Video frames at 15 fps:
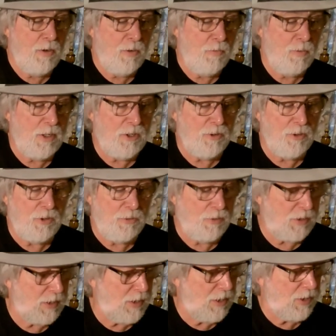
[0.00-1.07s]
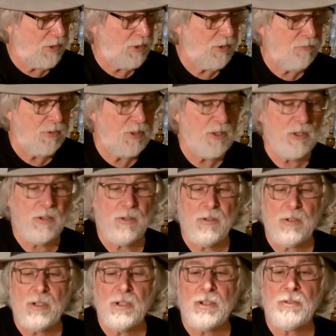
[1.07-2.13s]
When you're using this, you would just
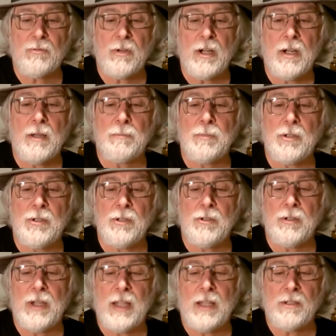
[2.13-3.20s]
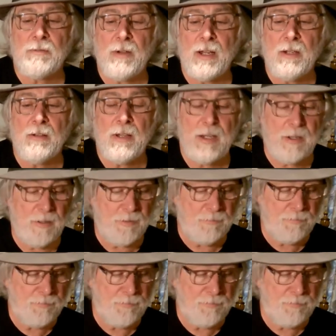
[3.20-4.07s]
hook this right up to your gas regulator.